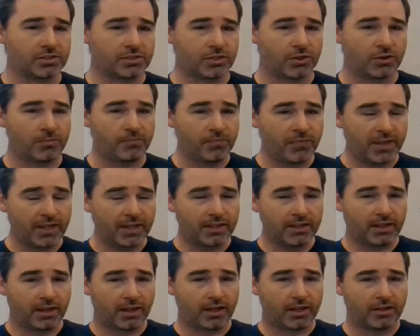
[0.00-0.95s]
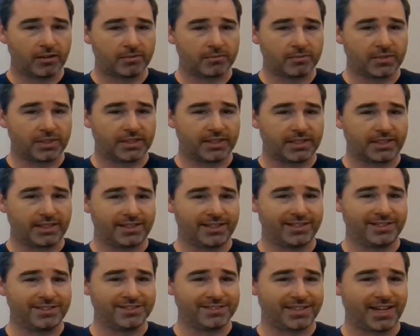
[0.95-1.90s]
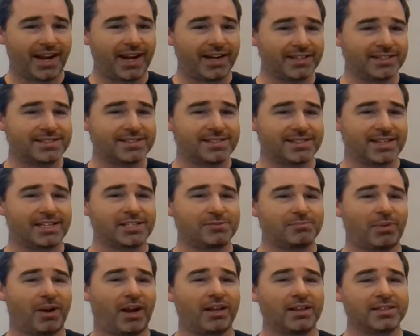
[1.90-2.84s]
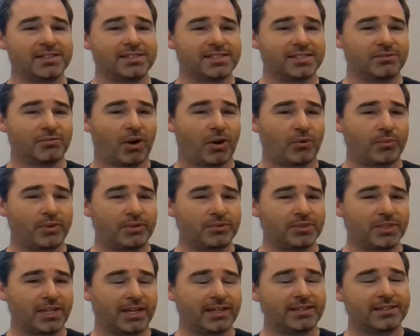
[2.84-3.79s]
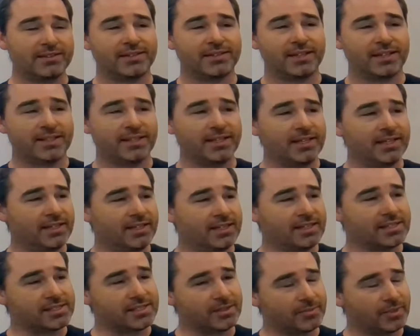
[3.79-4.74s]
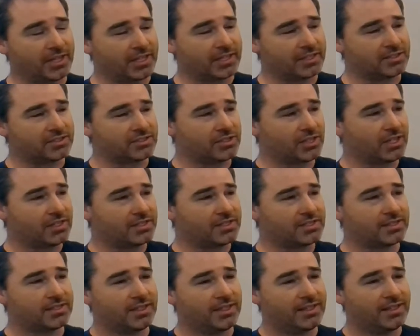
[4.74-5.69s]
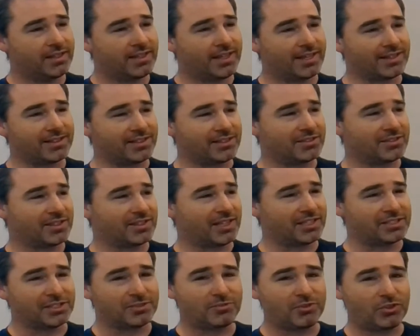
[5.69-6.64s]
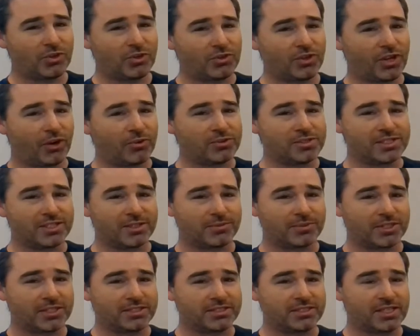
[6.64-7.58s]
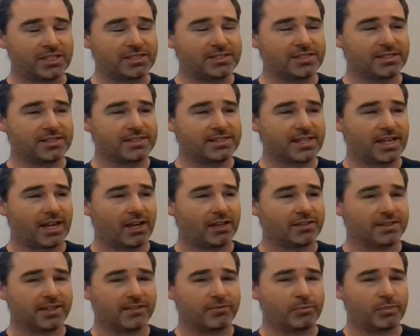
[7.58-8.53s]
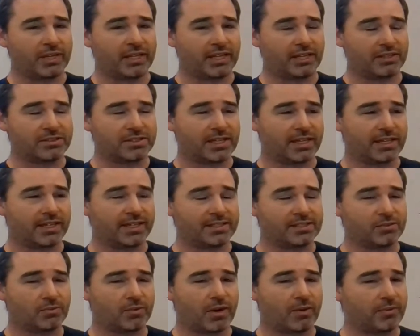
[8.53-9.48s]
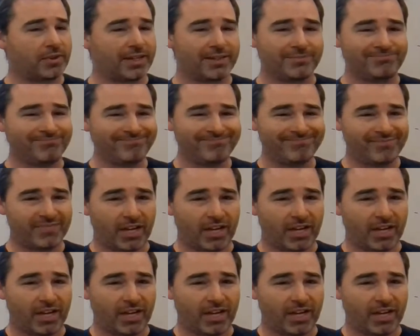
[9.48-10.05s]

So the United States policy, while we would like to think is limited just, that Jim Crow law was limited just to the South and everybody else kind of gets away with it.